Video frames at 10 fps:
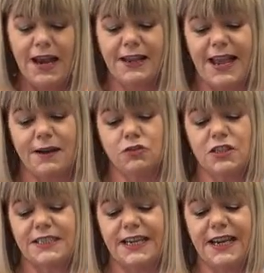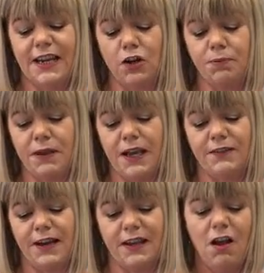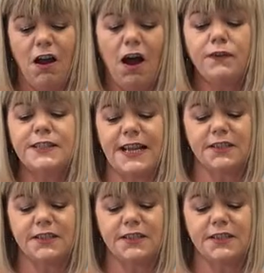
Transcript: And again, I'm just sticking it up, kind of like off